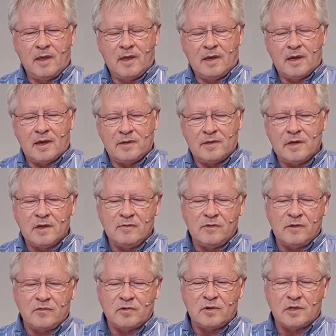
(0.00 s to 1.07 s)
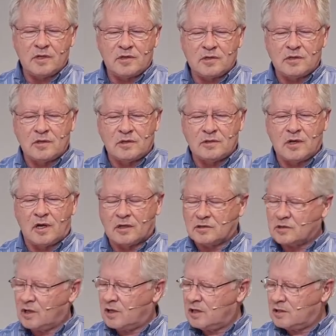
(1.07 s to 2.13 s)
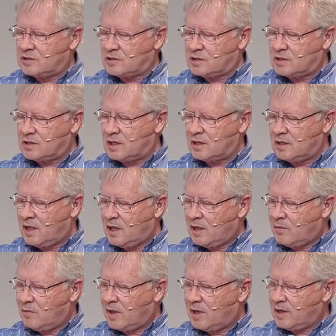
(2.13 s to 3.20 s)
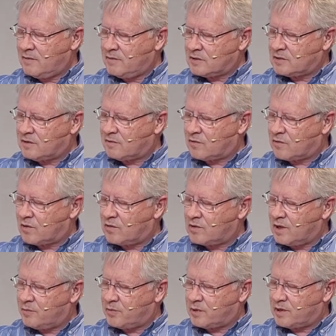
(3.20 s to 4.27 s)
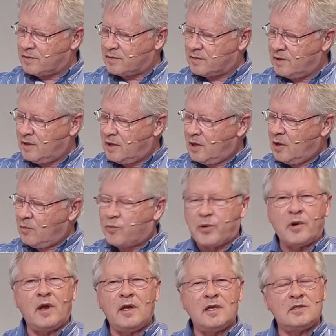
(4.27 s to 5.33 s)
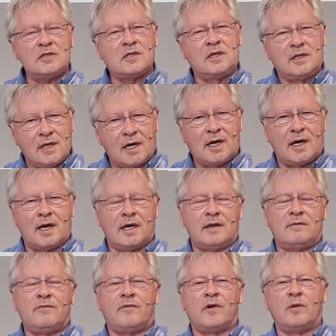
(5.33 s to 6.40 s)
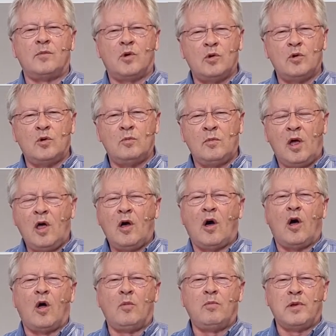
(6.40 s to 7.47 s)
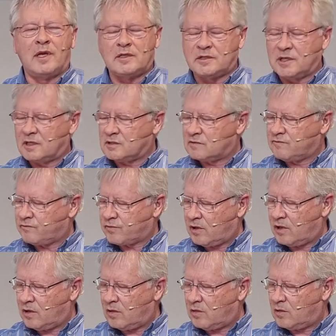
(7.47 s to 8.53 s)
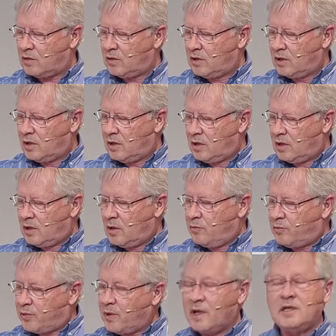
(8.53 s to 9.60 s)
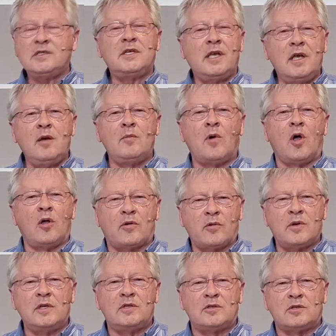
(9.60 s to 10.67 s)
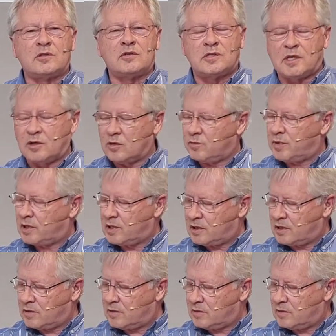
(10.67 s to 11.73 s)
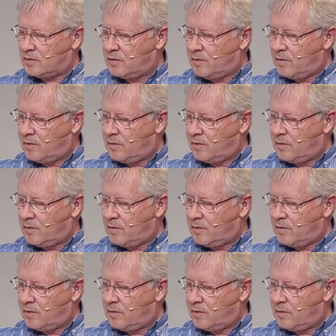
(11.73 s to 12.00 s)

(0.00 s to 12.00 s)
I think of the traditional doxology that many of us have grown up with. Praise God, from whom all blessings flow. Praise Him, all creatures here below.